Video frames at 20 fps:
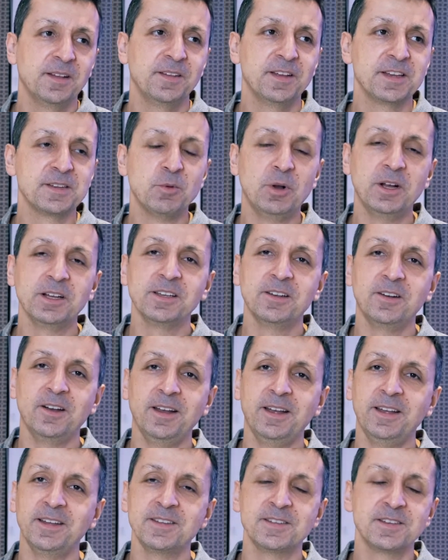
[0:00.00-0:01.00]
There's one
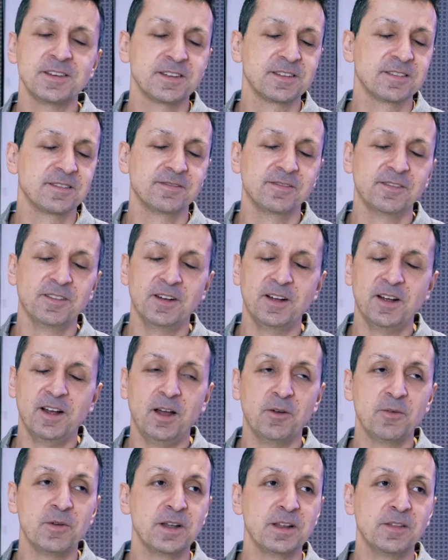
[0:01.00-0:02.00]
guy who
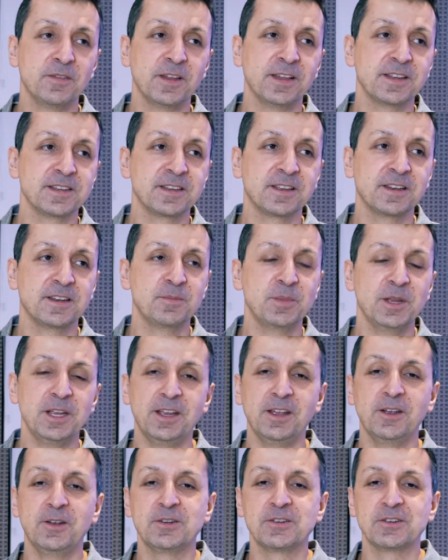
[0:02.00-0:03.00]
I really think is going to be
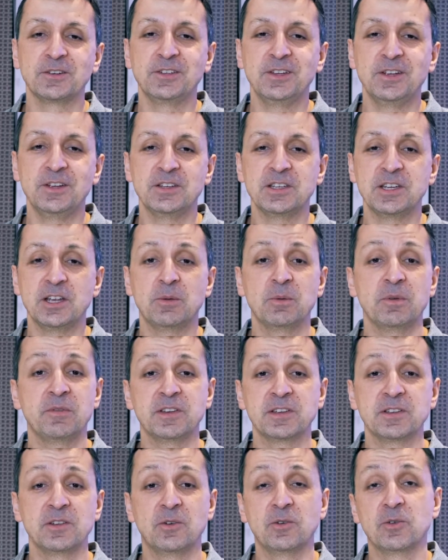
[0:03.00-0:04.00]
huge on YouTube if
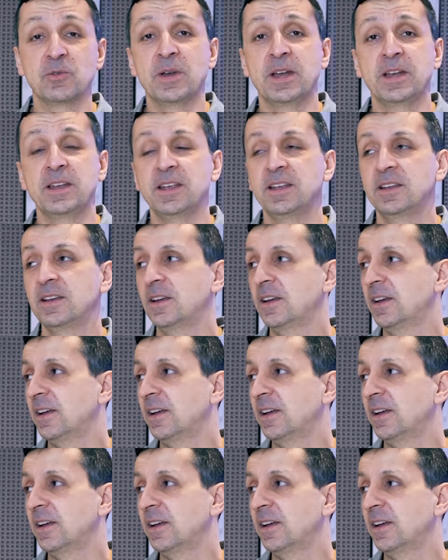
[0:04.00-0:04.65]
he's not already.